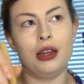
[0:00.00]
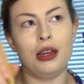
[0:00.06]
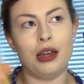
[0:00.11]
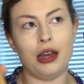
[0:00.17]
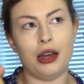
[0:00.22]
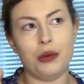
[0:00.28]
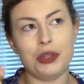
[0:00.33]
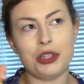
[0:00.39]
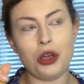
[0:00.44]

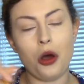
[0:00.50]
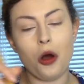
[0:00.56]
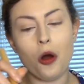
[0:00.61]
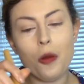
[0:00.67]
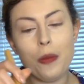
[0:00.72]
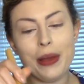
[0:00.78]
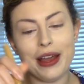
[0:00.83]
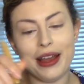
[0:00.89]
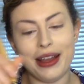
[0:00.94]
I was
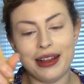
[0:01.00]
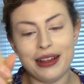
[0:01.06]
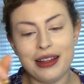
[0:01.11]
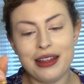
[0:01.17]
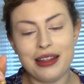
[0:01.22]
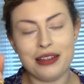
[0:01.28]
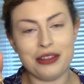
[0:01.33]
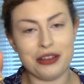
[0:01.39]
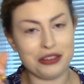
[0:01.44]
hoping
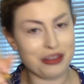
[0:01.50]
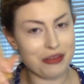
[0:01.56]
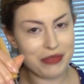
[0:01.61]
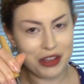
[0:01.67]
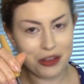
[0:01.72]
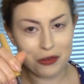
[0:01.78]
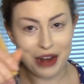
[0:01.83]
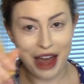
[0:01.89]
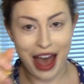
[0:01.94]
that
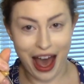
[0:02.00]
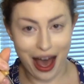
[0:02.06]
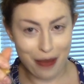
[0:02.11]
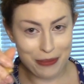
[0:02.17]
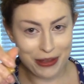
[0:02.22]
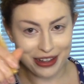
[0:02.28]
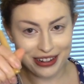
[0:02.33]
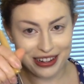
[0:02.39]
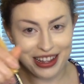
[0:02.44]
something would
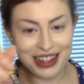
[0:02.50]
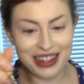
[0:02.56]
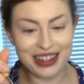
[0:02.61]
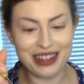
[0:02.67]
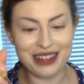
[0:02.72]
happen